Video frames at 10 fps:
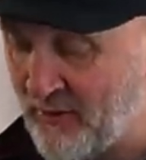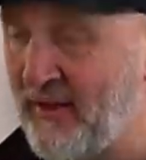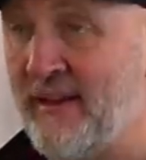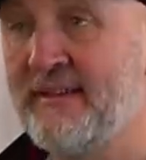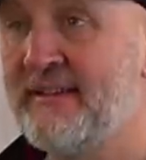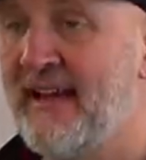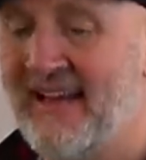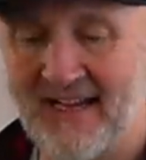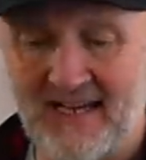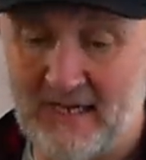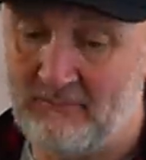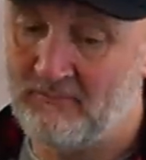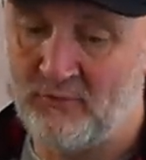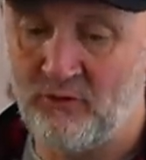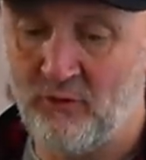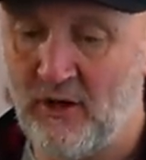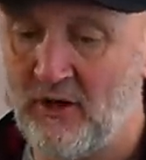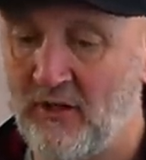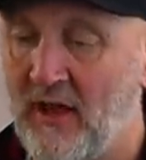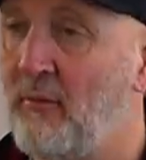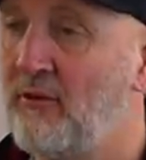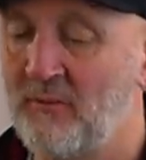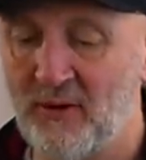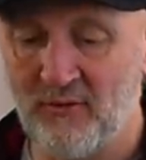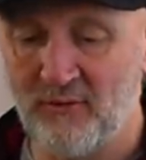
is what they say. I'm struggling on that one, to be